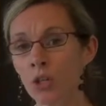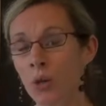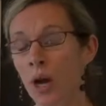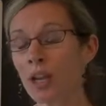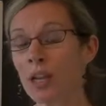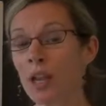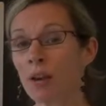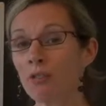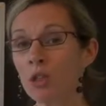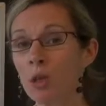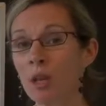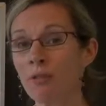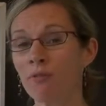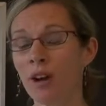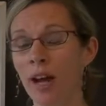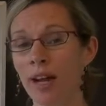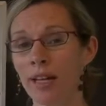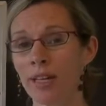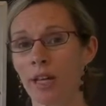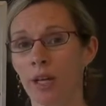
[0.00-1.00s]
So I'd love to
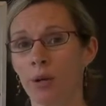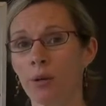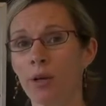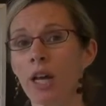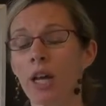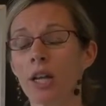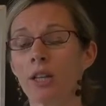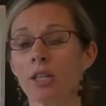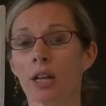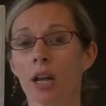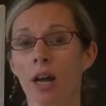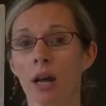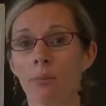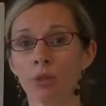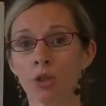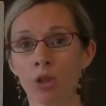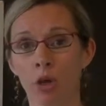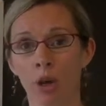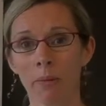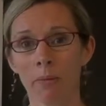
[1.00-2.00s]
invite you to
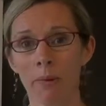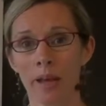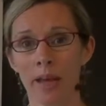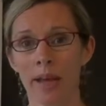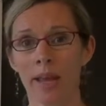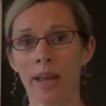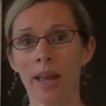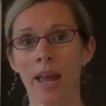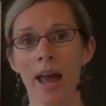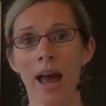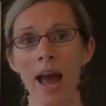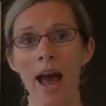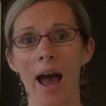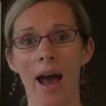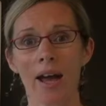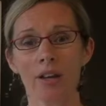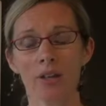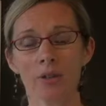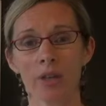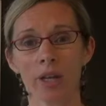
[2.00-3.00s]
come join me
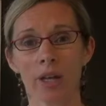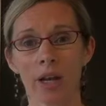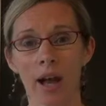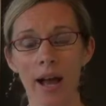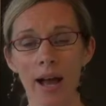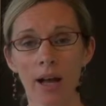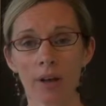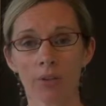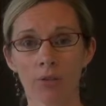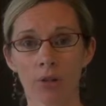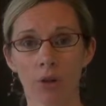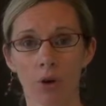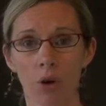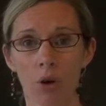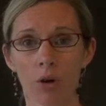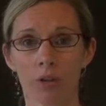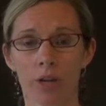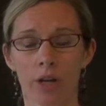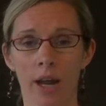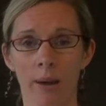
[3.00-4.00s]
at the gut health
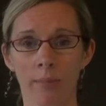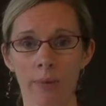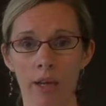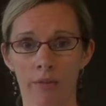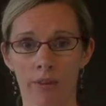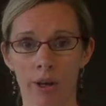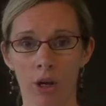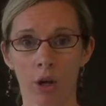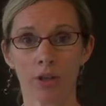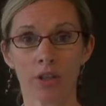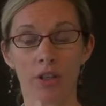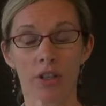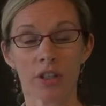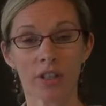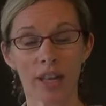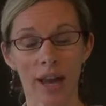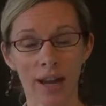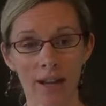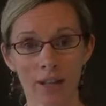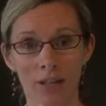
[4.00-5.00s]
talk that I'm giving on the
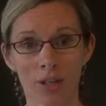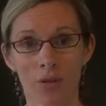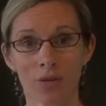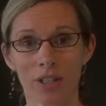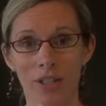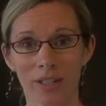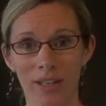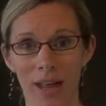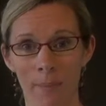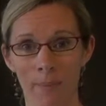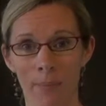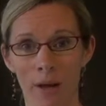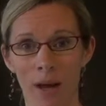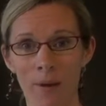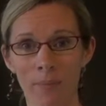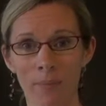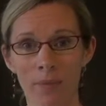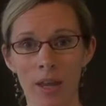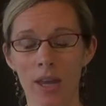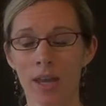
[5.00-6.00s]
2nd of
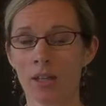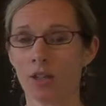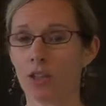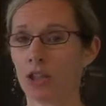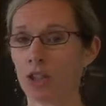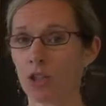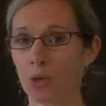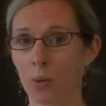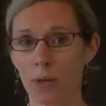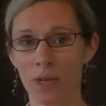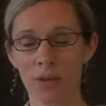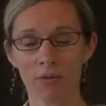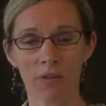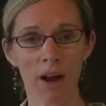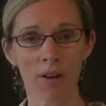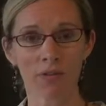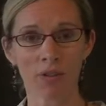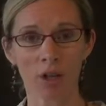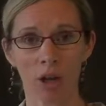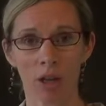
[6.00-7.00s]
December. It's just
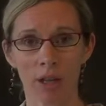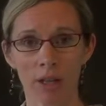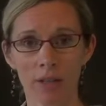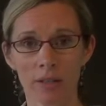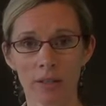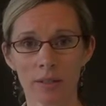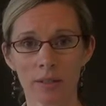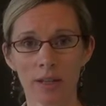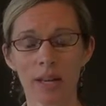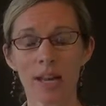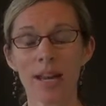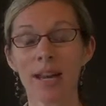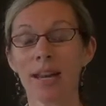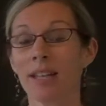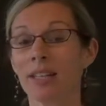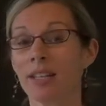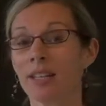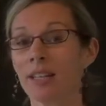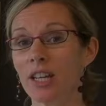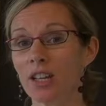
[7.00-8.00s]
$25.
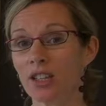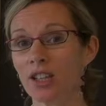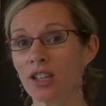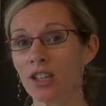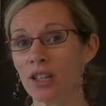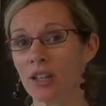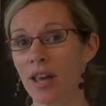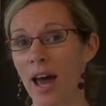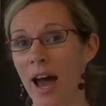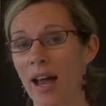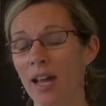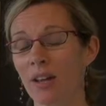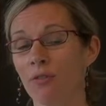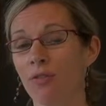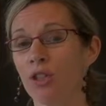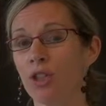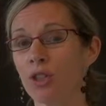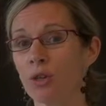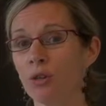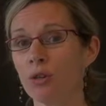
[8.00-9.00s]
In addition to that,
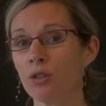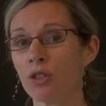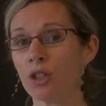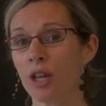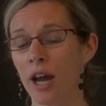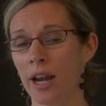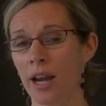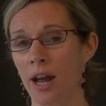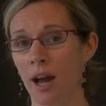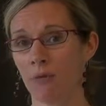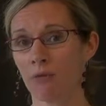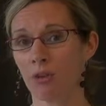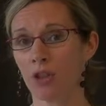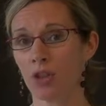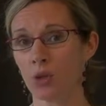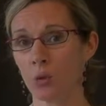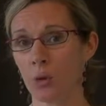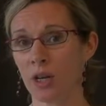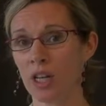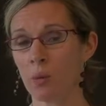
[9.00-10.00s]
if you sign up for
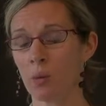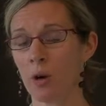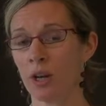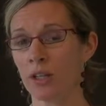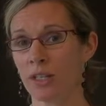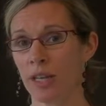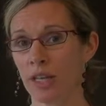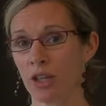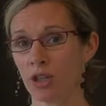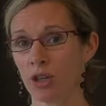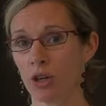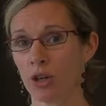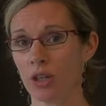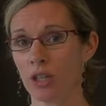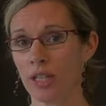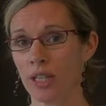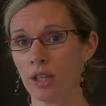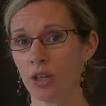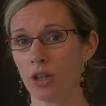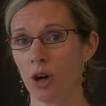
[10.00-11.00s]
the 21-day
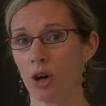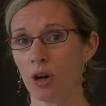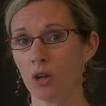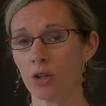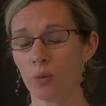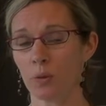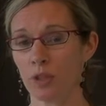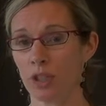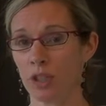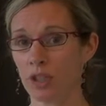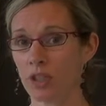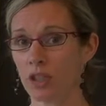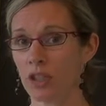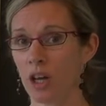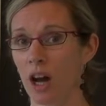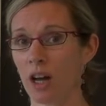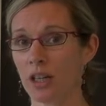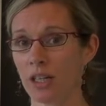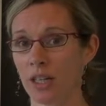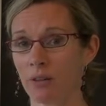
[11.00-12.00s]
sugar detox, which is
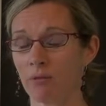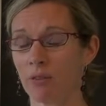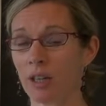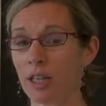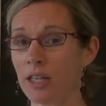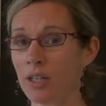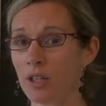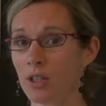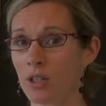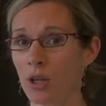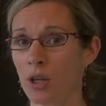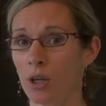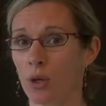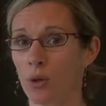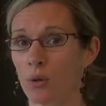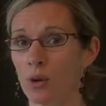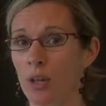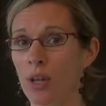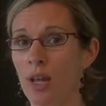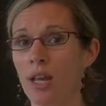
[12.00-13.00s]
starting really
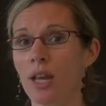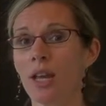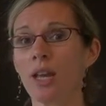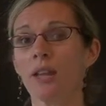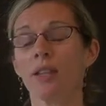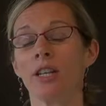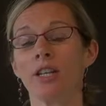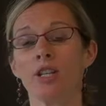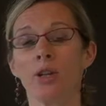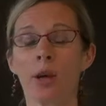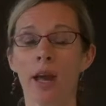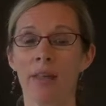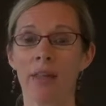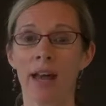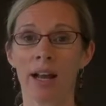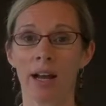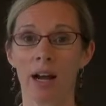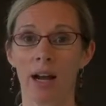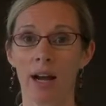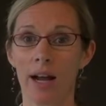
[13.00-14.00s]
soon, then you get
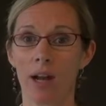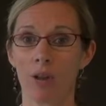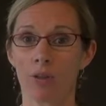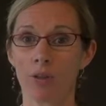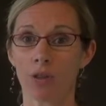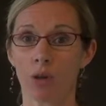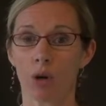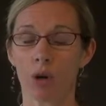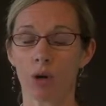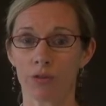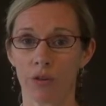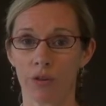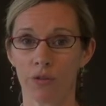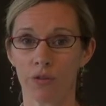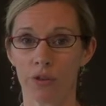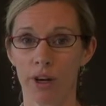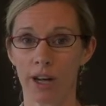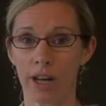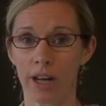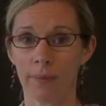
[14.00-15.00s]
that gut health talk for
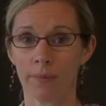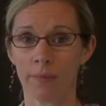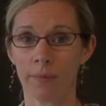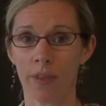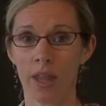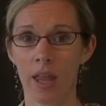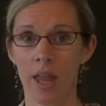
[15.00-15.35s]
free.